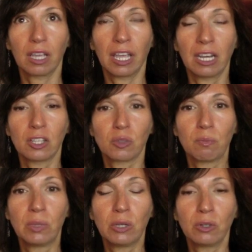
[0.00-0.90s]
And it's
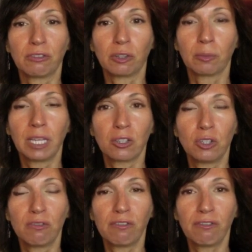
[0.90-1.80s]
beautiful
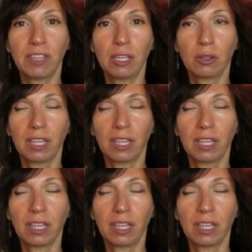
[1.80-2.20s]
because you feel